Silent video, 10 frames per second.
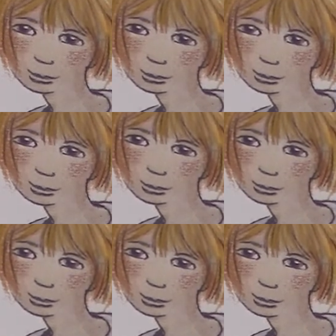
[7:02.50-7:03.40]
had
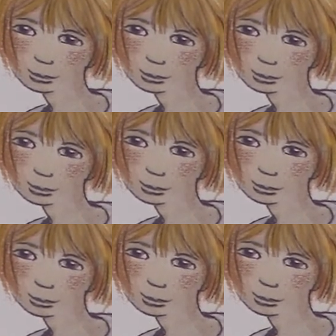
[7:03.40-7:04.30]
drawn God,
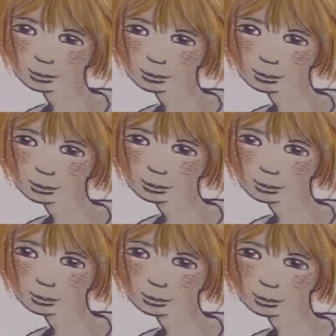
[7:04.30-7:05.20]

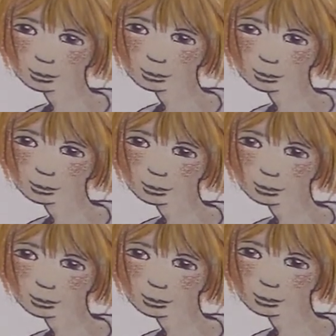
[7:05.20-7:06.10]
and God
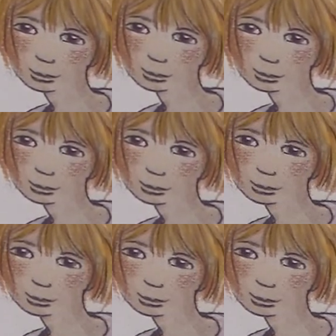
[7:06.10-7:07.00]
knew that I
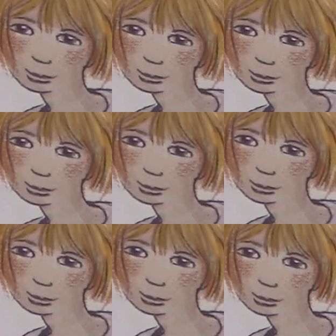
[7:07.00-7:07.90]
had drawn
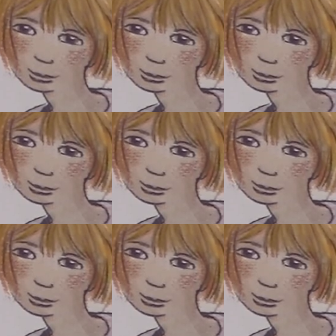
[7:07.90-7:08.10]
God,